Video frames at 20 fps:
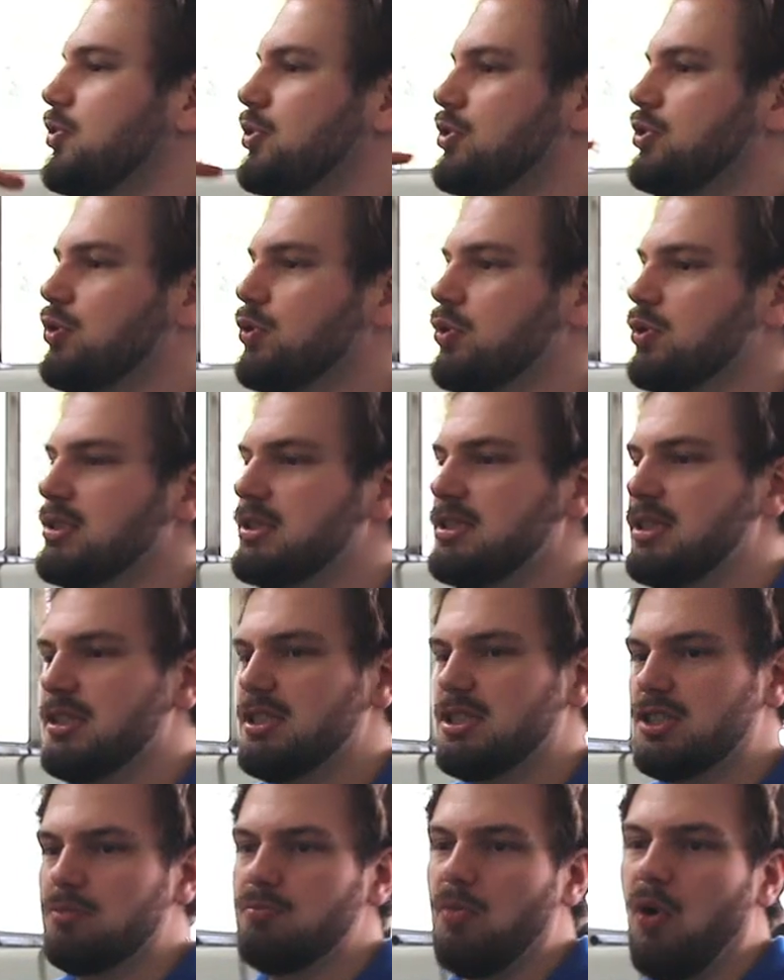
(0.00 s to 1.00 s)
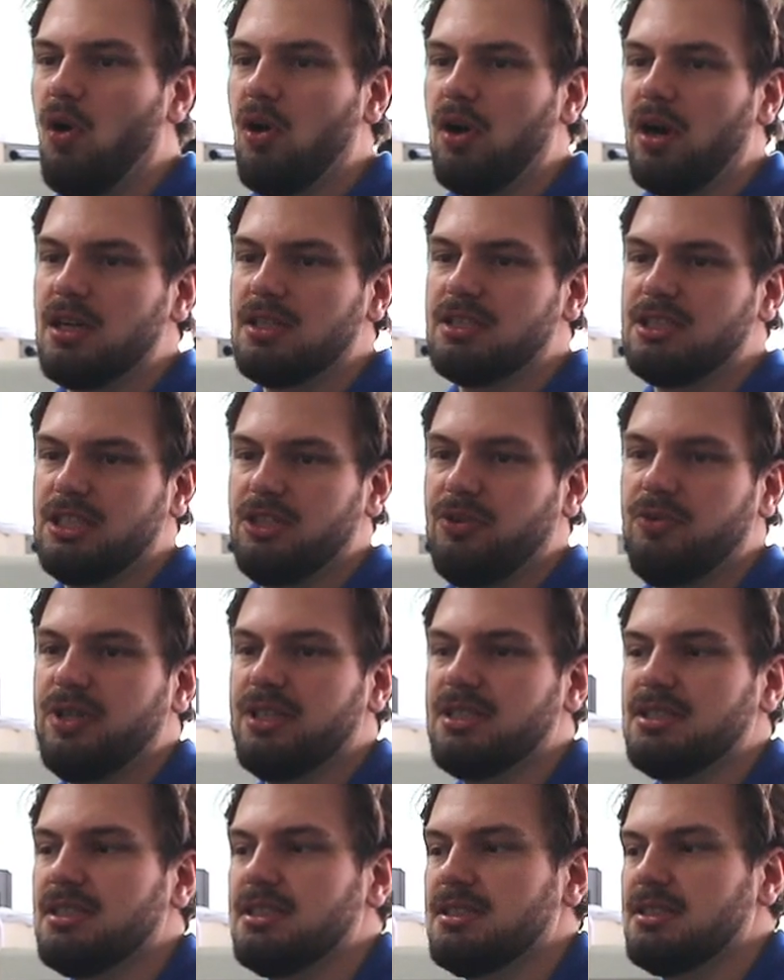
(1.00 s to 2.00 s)
produce smaller
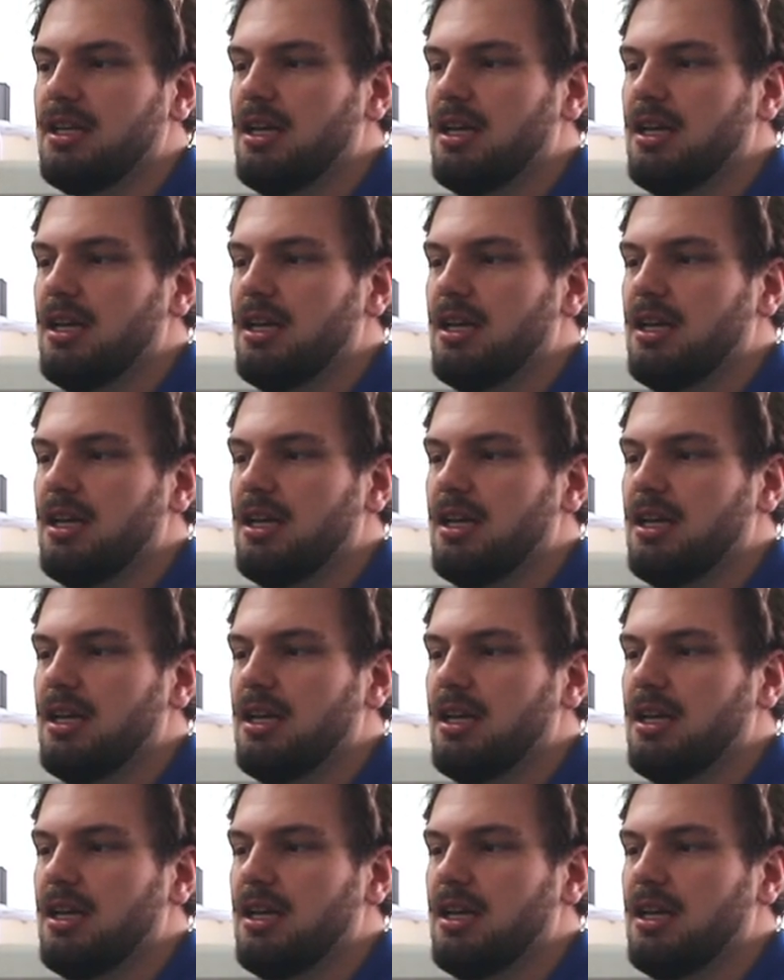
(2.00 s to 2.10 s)
series.